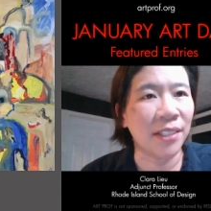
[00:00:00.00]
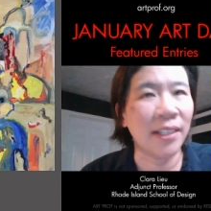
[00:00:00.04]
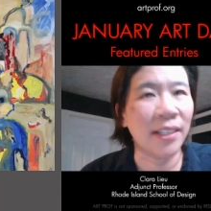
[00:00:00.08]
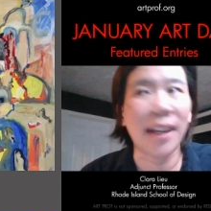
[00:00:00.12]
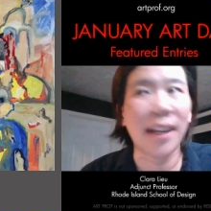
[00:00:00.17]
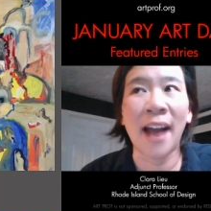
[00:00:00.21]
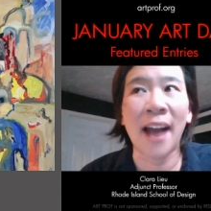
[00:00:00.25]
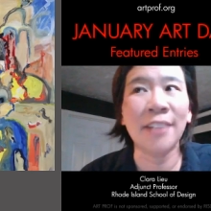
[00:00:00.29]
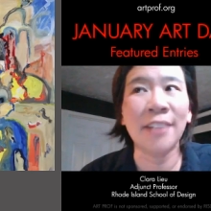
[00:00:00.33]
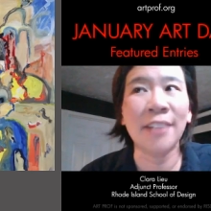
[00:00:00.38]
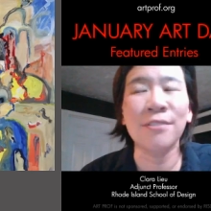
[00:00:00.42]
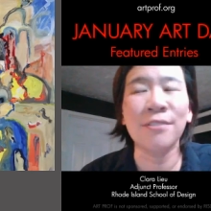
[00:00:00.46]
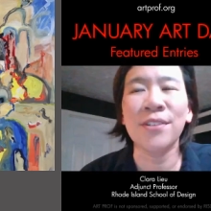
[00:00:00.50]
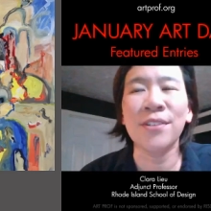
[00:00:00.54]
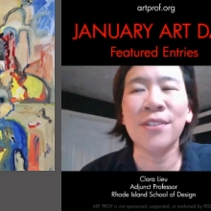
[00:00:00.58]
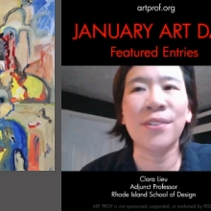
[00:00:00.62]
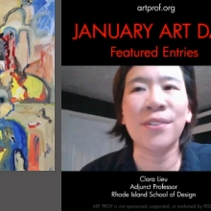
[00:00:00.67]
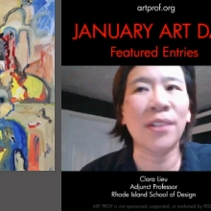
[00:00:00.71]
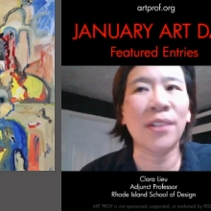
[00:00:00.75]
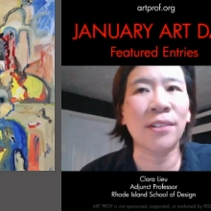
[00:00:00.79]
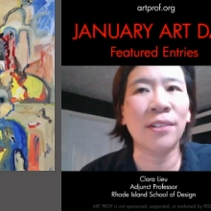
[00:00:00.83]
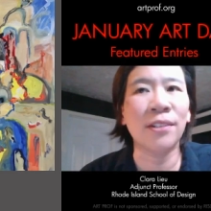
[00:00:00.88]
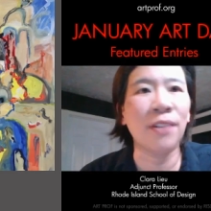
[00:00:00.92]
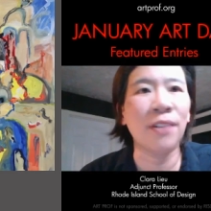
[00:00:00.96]
Like, I don't know
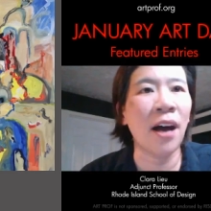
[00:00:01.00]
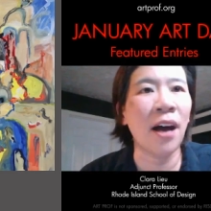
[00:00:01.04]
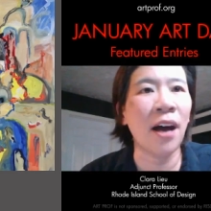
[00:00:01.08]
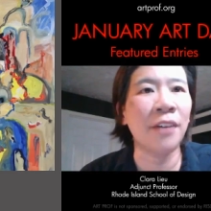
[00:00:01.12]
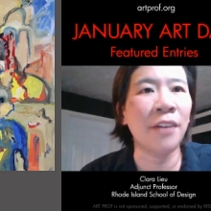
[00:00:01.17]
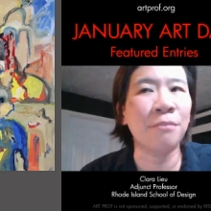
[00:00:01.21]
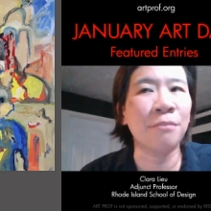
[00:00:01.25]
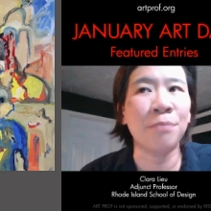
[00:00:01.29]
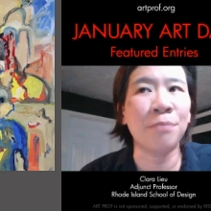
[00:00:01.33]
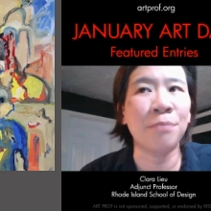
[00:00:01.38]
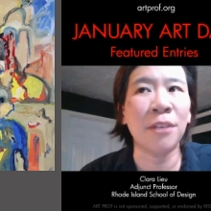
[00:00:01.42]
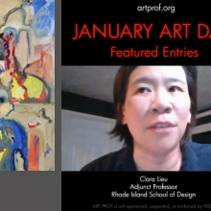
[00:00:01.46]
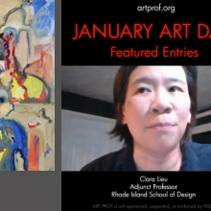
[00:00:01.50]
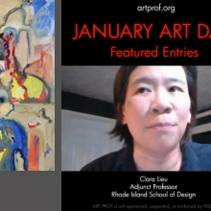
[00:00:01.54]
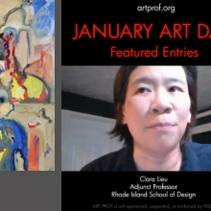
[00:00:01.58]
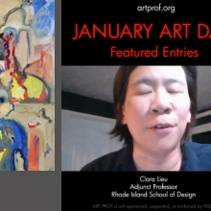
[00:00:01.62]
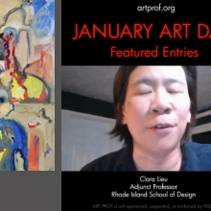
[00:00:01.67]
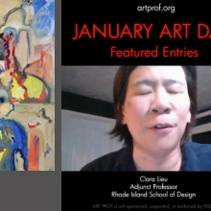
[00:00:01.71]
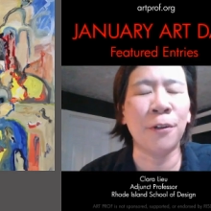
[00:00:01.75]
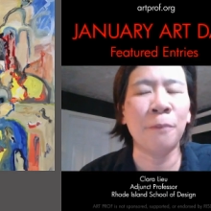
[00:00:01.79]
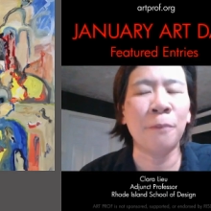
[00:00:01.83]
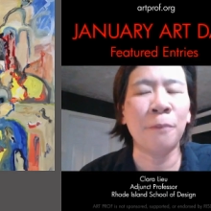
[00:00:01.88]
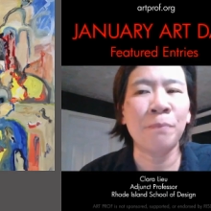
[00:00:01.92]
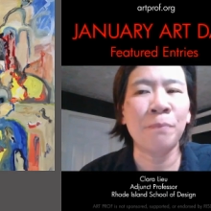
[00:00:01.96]
that a lot of
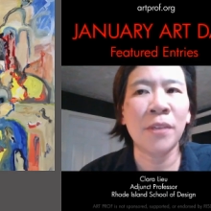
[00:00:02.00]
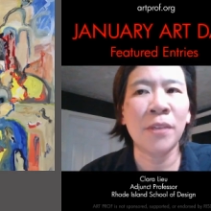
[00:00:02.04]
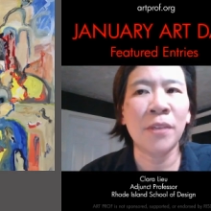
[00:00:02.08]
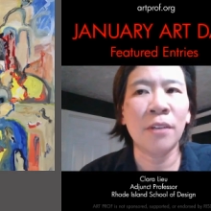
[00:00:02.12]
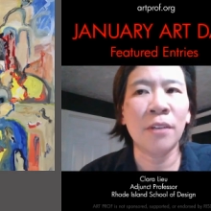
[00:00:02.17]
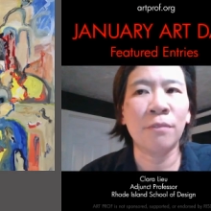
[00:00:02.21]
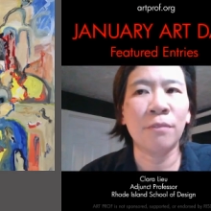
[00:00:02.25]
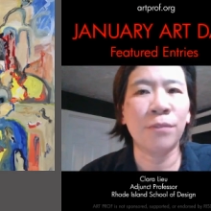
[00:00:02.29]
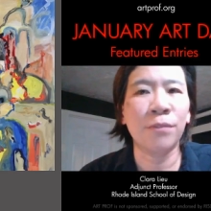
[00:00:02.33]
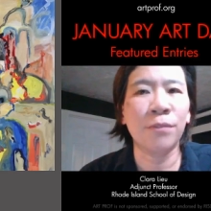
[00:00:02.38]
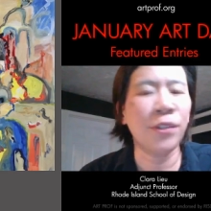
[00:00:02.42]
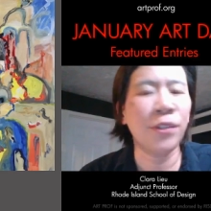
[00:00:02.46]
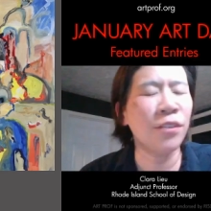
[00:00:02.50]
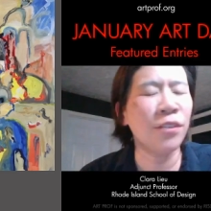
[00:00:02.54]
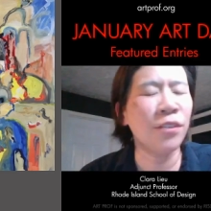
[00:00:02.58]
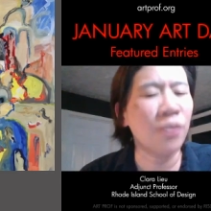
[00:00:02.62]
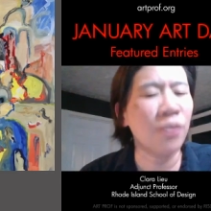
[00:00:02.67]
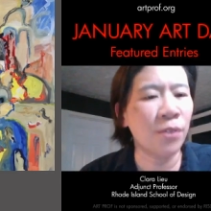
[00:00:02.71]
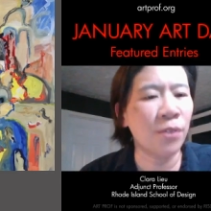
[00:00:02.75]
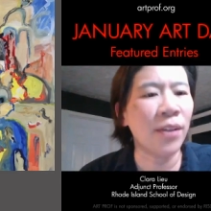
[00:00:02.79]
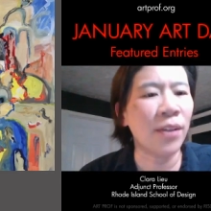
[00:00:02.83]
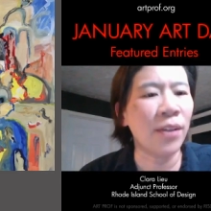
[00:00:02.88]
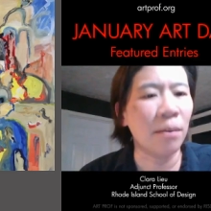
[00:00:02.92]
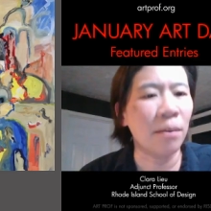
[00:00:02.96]
people really
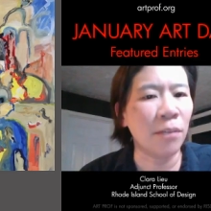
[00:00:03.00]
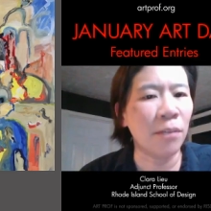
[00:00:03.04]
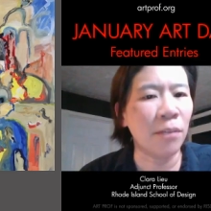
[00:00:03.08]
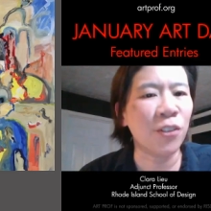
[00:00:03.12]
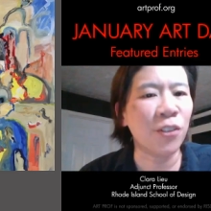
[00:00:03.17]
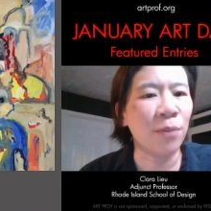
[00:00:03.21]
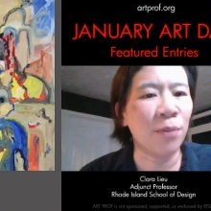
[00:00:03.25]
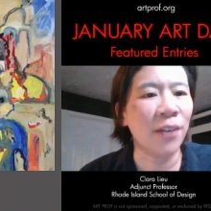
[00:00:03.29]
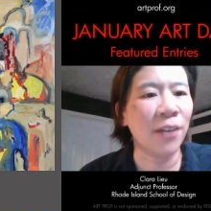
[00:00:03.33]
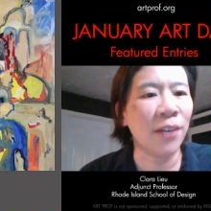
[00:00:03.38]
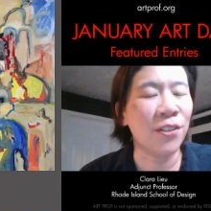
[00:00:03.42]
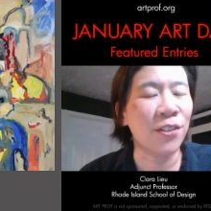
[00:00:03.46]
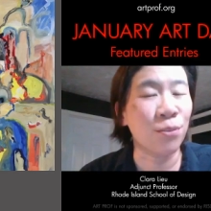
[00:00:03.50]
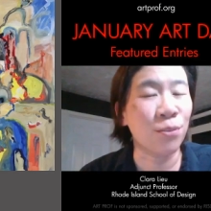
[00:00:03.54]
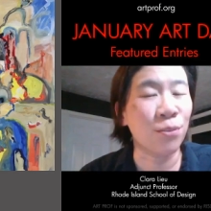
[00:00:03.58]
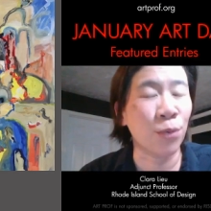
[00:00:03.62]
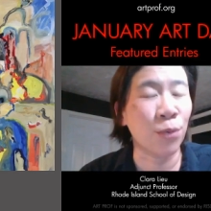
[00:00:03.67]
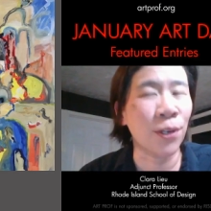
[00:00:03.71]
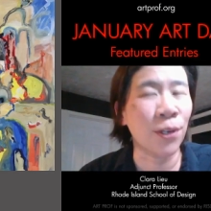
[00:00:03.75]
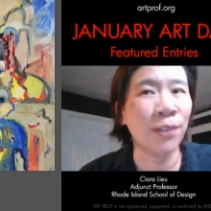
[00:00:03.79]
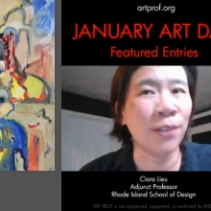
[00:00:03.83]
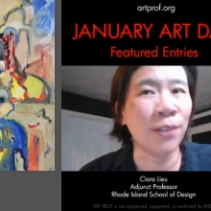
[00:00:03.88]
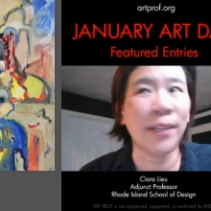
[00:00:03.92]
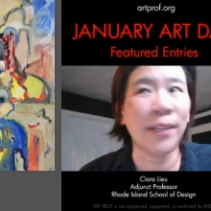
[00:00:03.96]
know that much about his work.